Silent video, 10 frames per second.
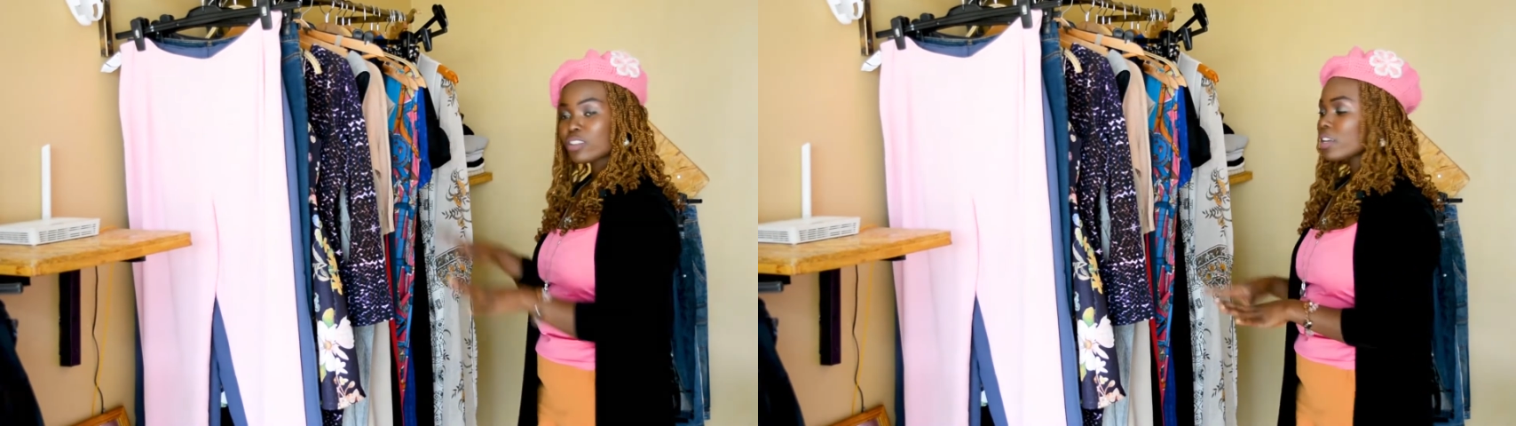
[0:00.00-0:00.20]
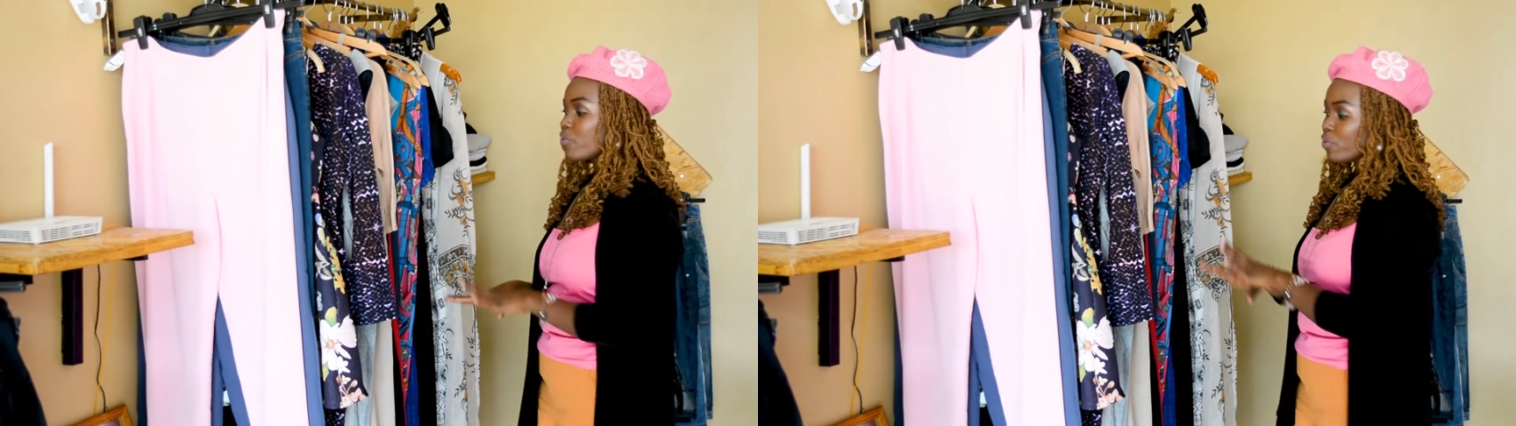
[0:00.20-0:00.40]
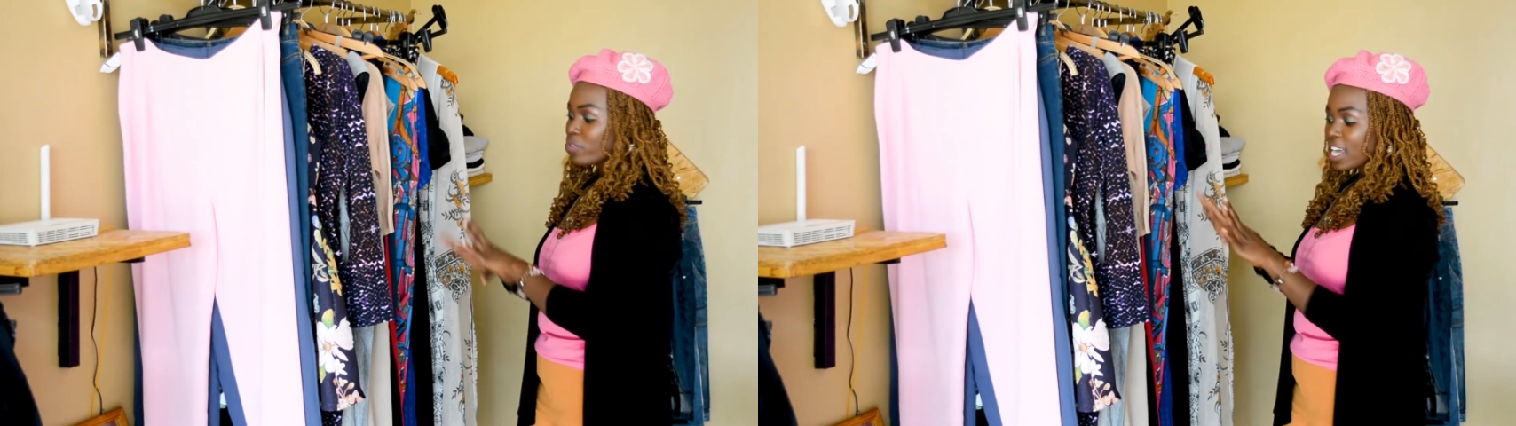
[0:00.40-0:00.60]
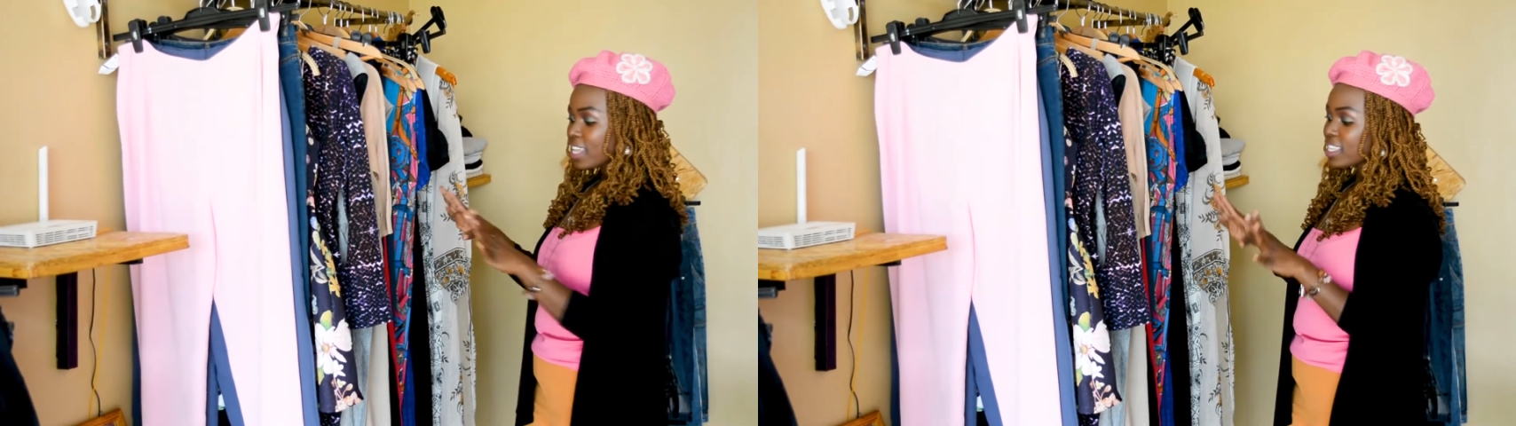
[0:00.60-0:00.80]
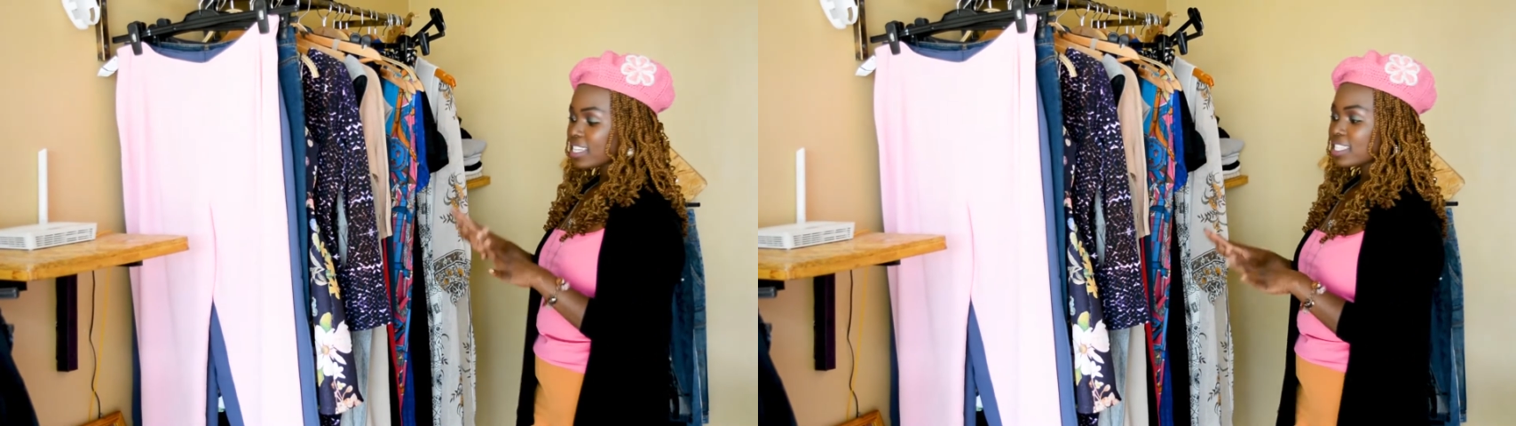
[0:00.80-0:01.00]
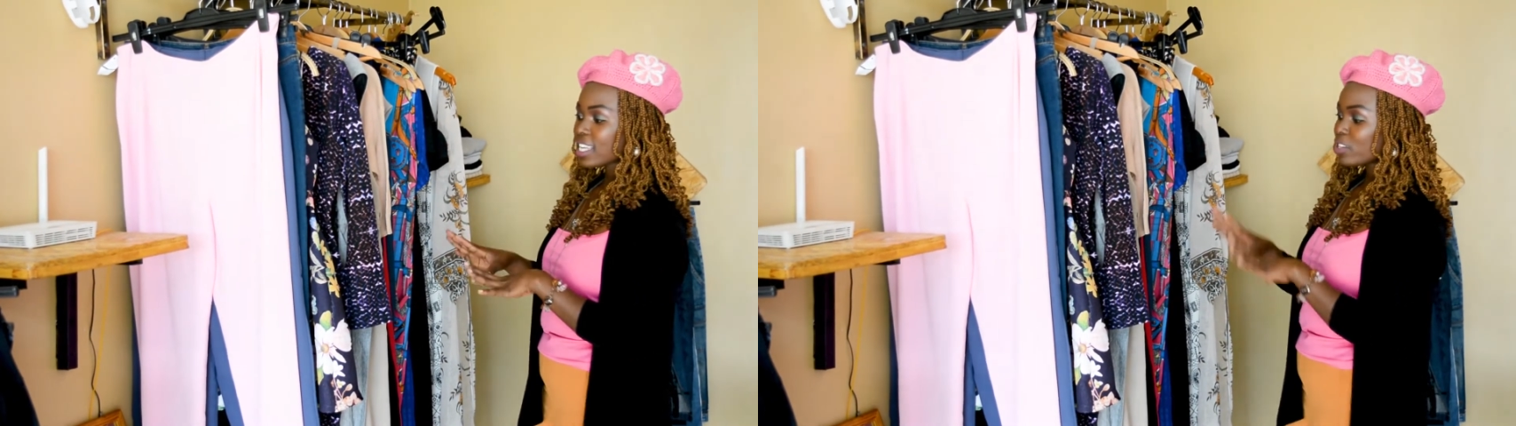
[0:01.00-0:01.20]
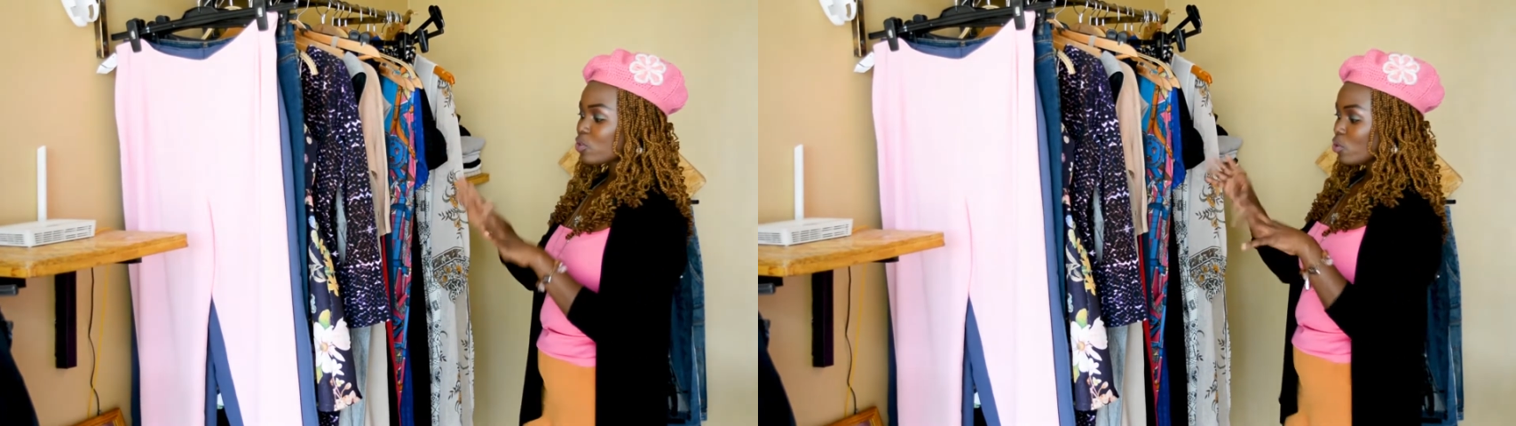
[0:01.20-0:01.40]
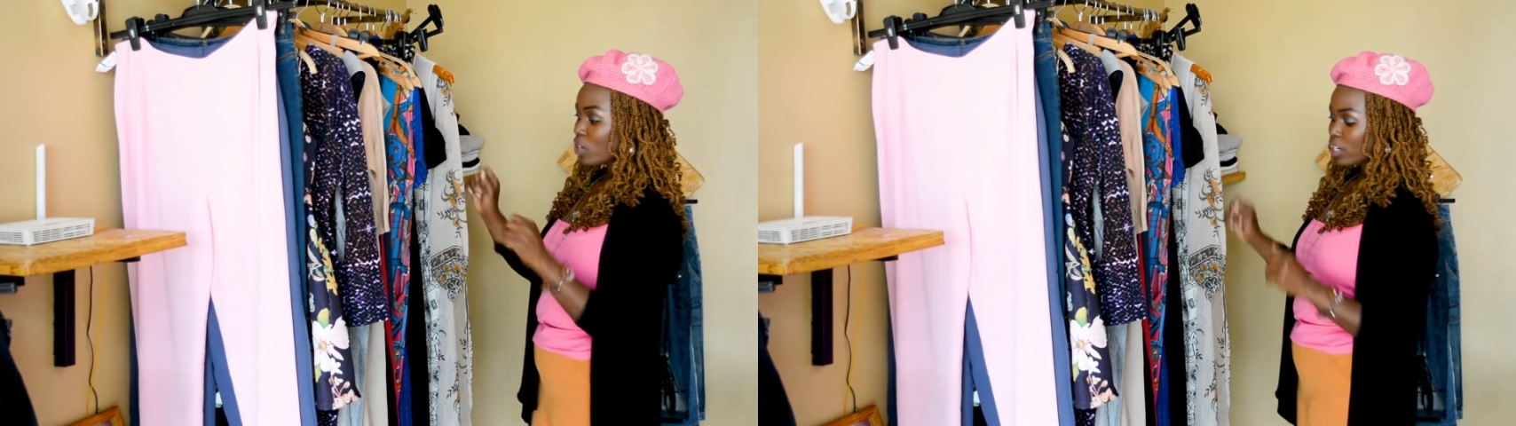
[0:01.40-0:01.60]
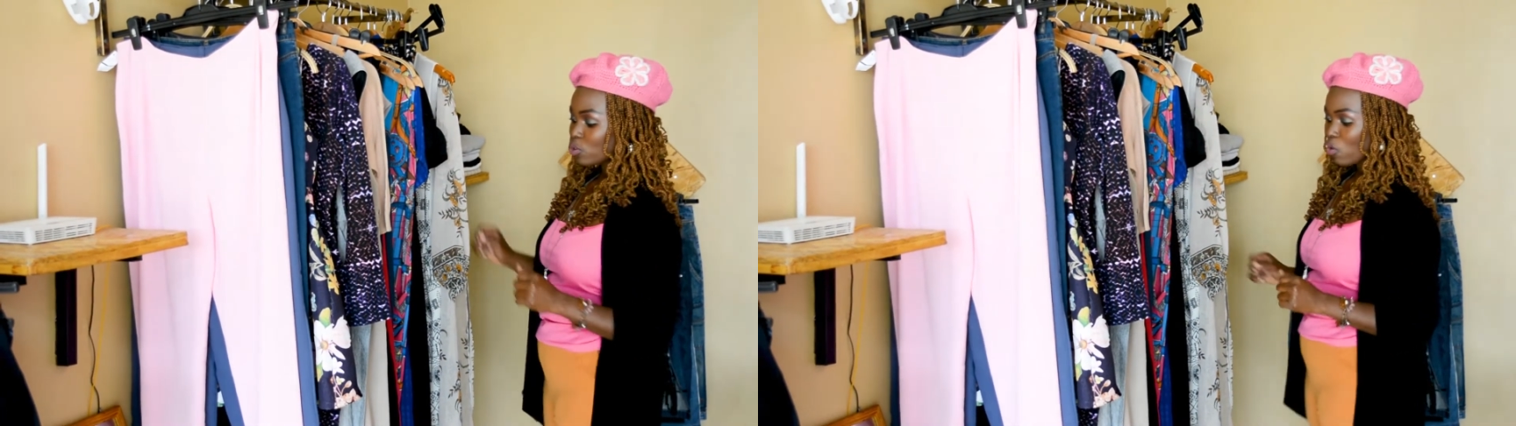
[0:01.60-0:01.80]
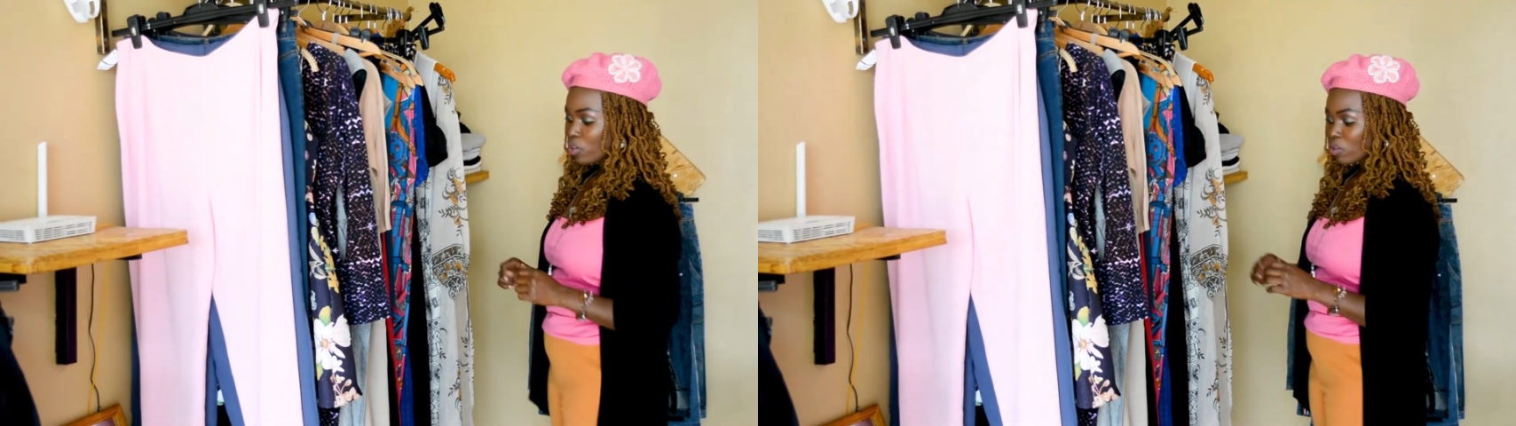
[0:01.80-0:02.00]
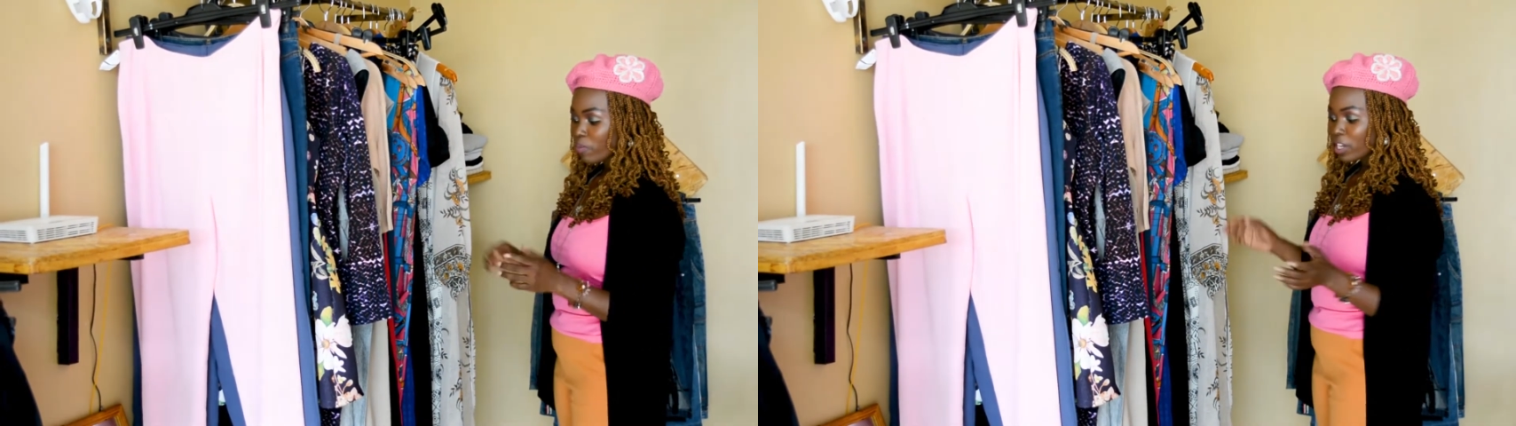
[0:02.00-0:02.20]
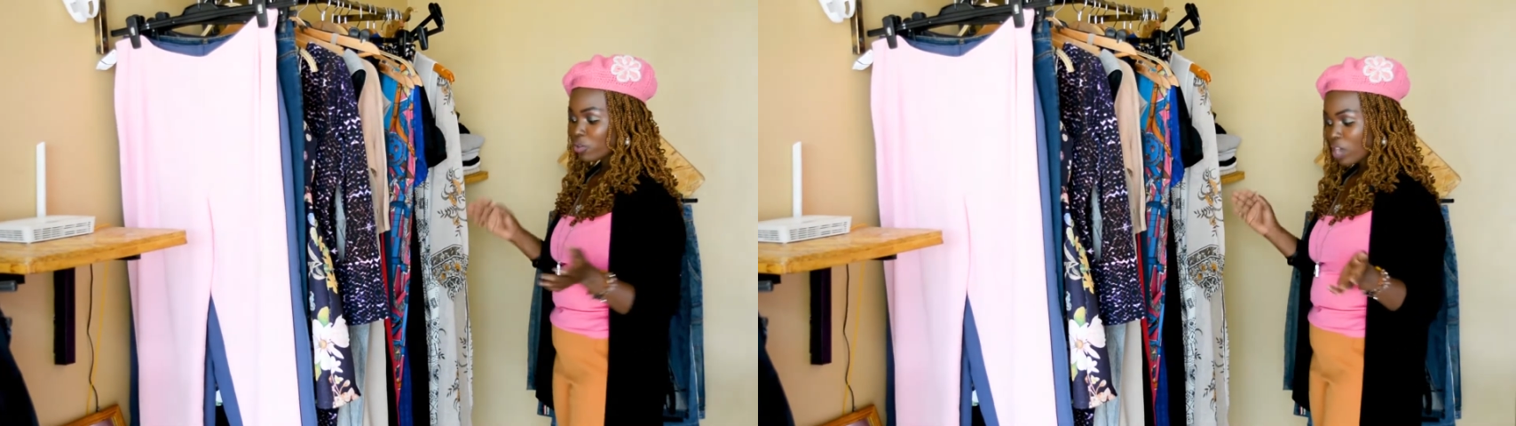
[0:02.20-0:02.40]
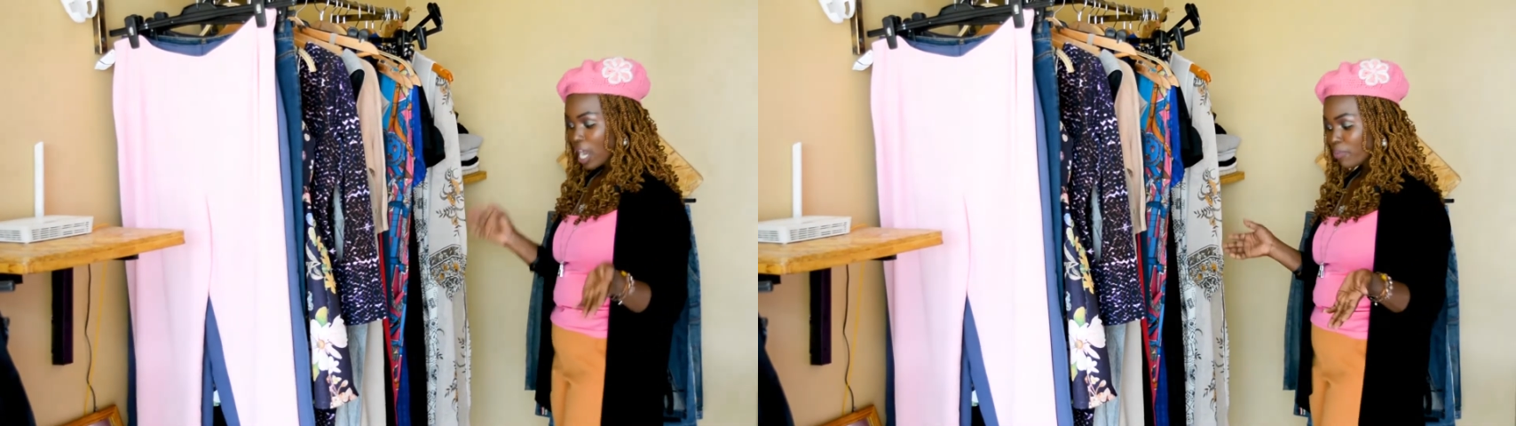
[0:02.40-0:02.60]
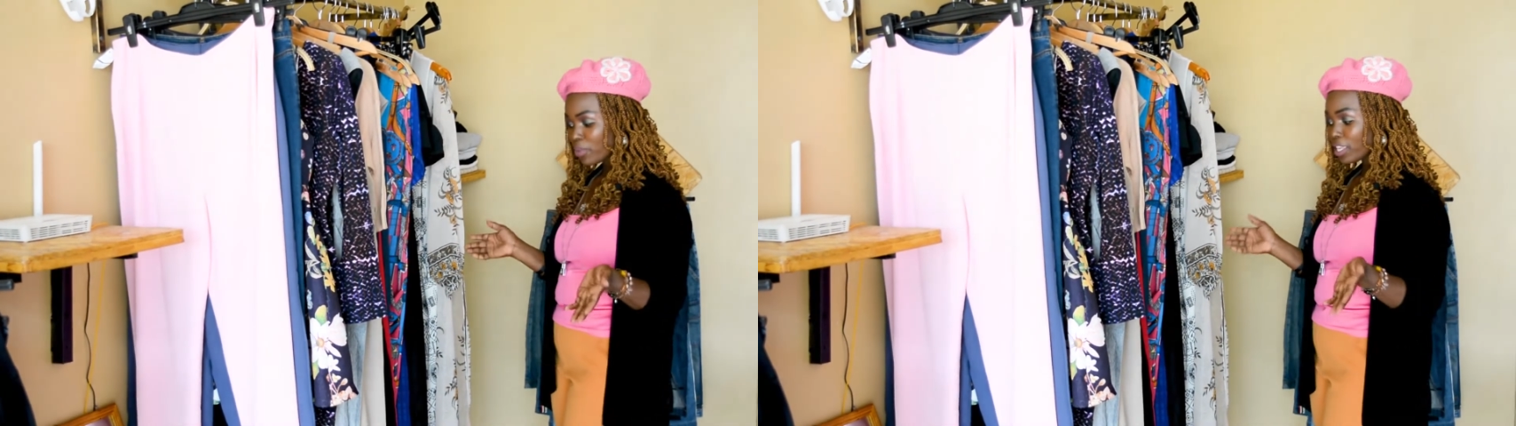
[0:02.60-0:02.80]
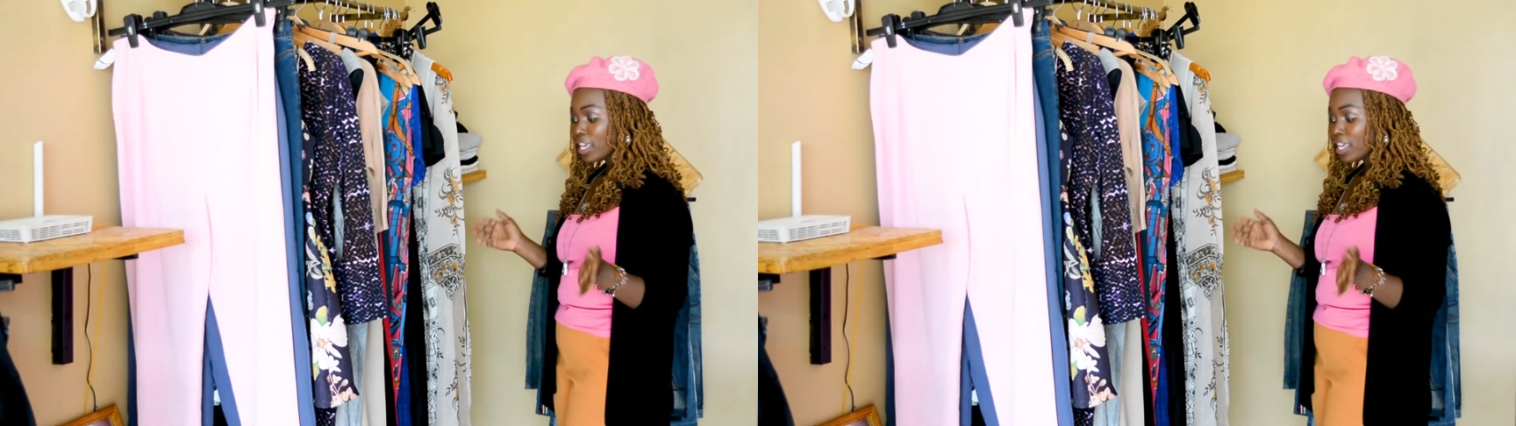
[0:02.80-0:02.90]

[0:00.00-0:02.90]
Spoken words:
If you've done this and you look at your wardrobe and you're happy